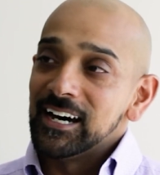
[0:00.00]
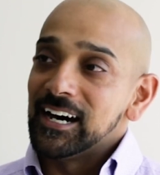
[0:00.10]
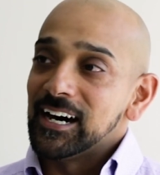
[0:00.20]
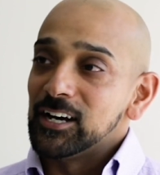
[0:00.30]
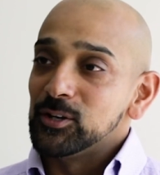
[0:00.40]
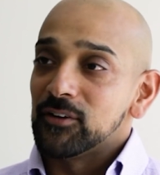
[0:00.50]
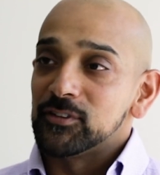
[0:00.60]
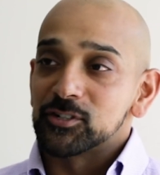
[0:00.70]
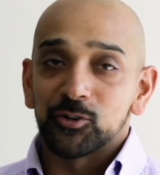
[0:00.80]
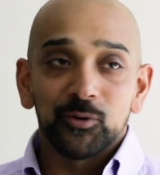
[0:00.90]
Uh, you
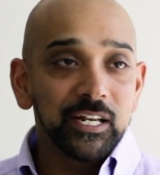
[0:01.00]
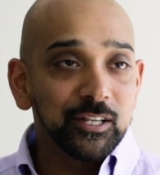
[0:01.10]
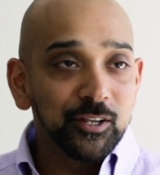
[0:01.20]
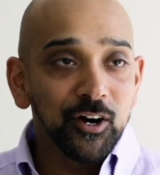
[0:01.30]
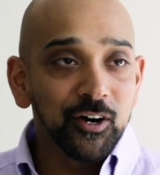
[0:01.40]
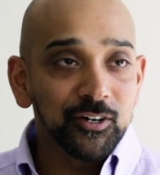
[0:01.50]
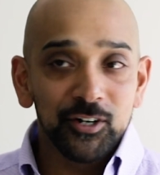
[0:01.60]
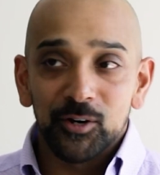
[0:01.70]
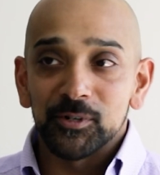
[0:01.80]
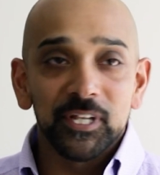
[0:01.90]
have this great
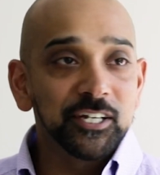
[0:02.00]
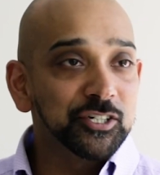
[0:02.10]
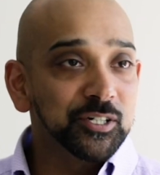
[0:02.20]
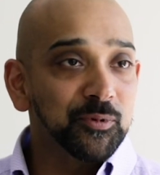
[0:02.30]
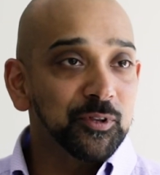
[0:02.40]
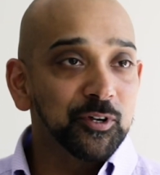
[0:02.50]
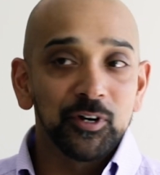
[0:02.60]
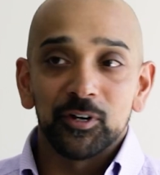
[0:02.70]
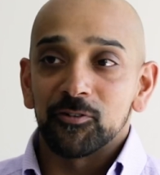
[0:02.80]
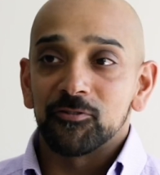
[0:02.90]
long-term relationship with
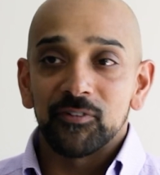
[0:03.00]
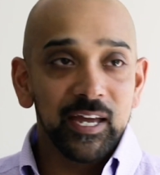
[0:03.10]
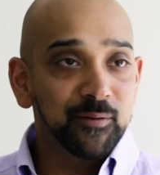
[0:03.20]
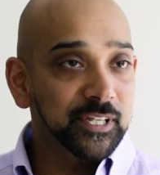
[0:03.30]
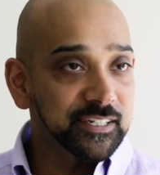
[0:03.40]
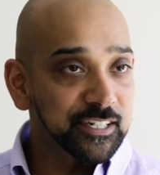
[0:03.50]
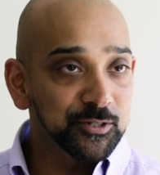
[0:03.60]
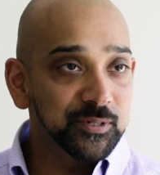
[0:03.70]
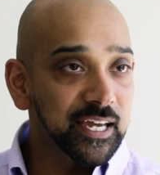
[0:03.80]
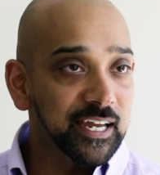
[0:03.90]
your, your families
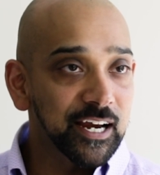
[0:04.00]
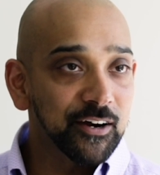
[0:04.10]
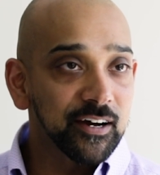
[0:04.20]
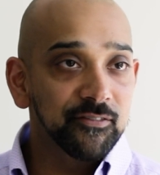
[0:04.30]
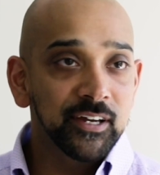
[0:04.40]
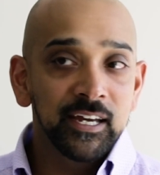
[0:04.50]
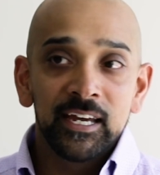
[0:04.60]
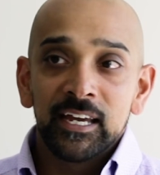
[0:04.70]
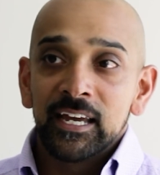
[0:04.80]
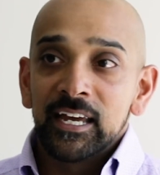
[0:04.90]
that you take care of.
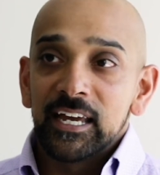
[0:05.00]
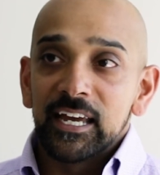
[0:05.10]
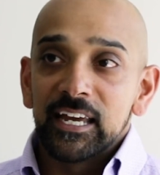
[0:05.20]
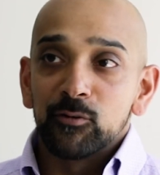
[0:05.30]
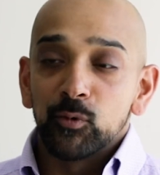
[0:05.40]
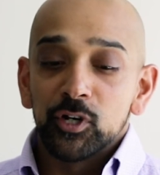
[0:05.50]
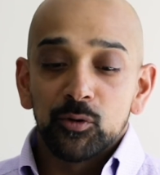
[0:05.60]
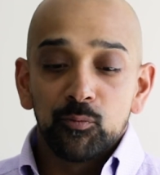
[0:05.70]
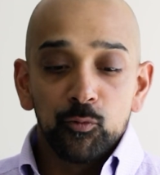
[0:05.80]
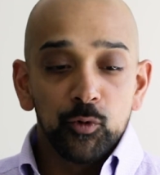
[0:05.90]
And, and when
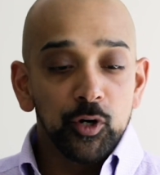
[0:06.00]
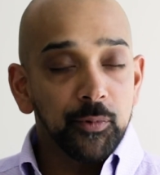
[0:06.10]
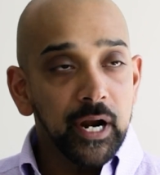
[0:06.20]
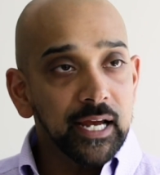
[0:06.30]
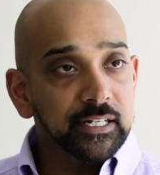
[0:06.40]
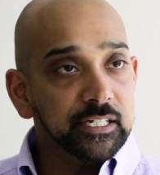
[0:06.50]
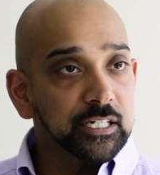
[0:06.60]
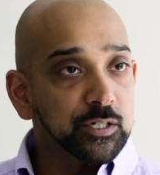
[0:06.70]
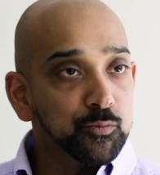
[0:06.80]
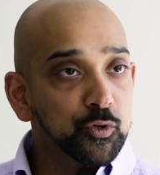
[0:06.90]
your when your
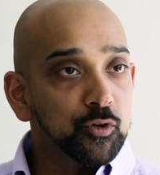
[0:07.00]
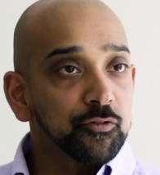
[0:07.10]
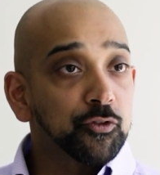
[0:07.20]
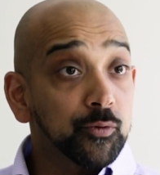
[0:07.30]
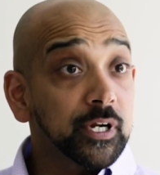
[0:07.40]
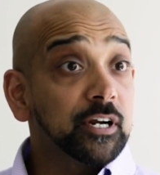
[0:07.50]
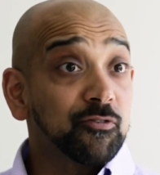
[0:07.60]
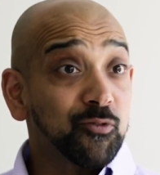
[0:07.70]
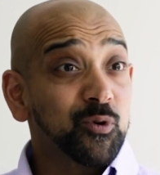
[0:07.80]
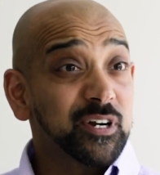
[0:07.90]
practices move three
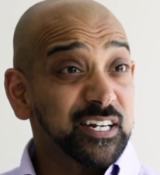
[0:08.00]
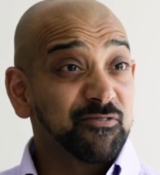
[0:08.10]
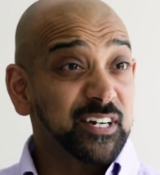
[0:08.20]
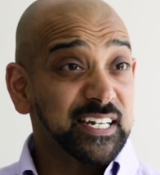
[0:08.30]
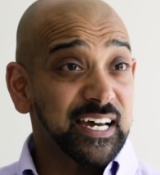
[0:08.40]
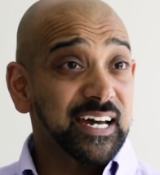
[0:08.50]
or four different